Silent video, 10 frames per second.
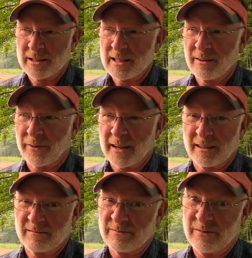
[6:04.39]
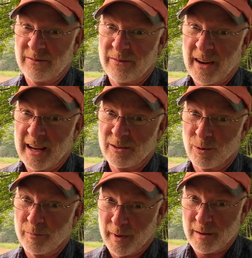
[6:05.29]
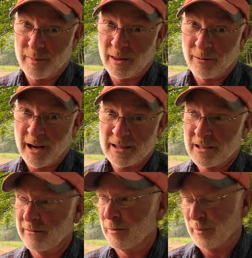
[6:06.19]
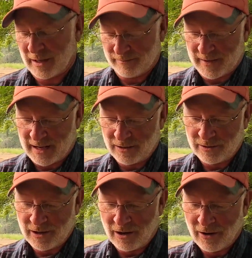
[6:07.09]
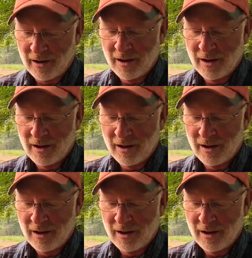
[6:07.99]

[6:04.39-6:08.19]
see if I can find what might be the rest of it, but I don't know.